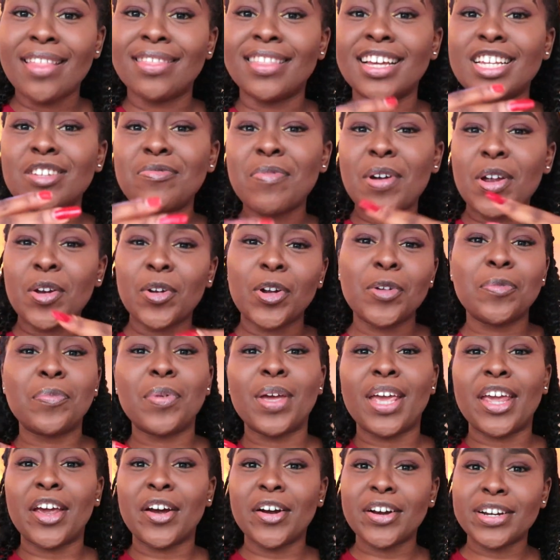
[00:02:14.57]
that may not
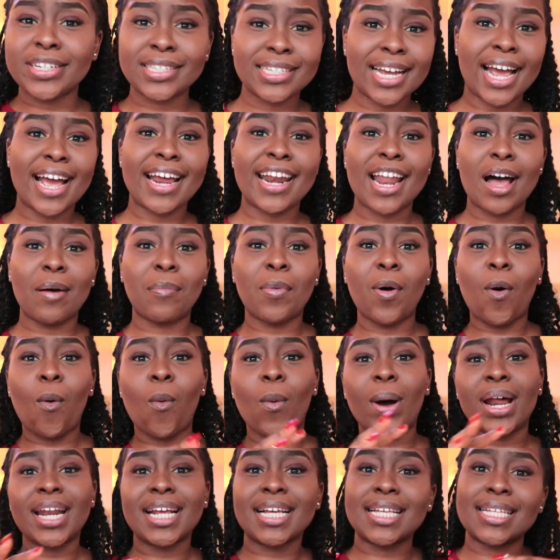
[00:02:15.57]
be here in China
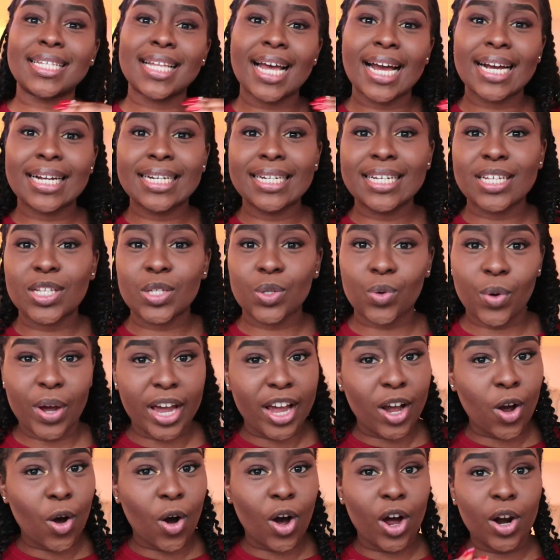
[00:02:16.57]
about what exactly is
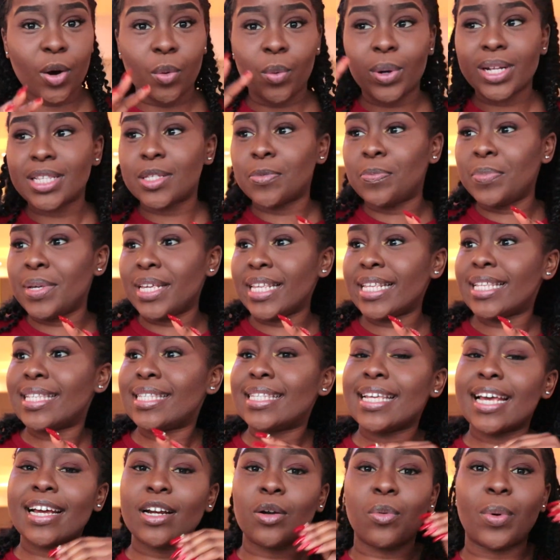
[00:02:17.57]
going on, what's being
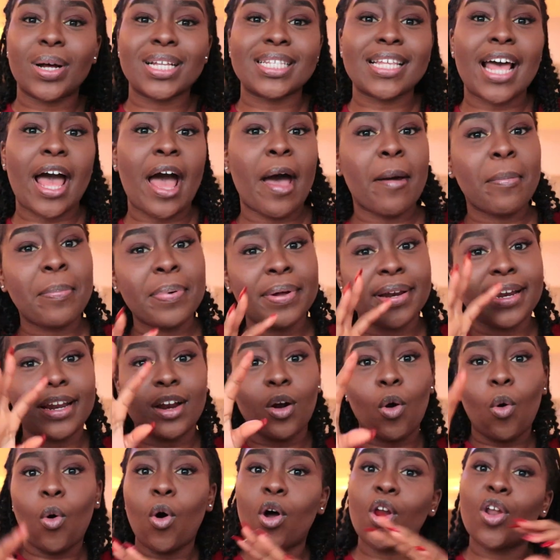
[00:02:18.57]
said, what's
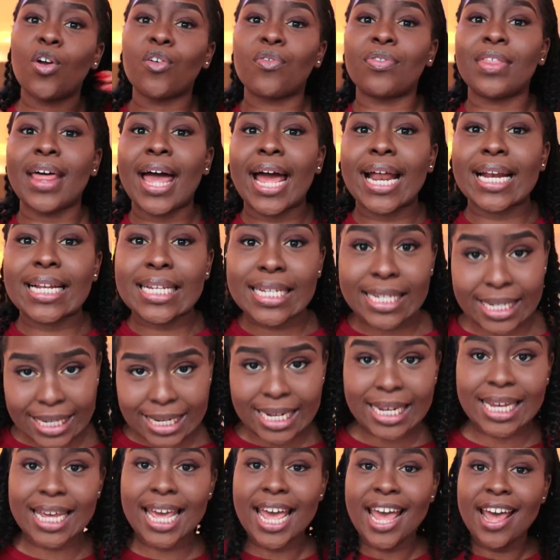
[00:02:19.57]
happening, all of that
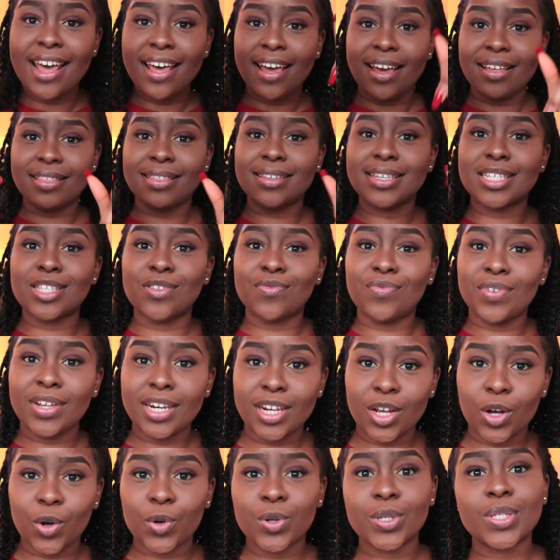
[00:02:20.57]
tea in this
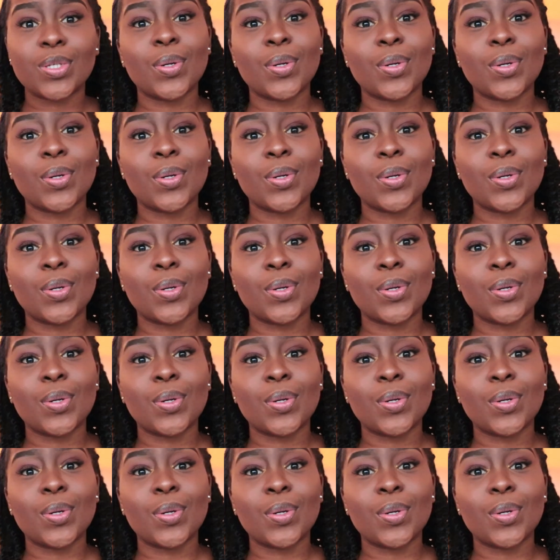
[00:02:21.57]
video.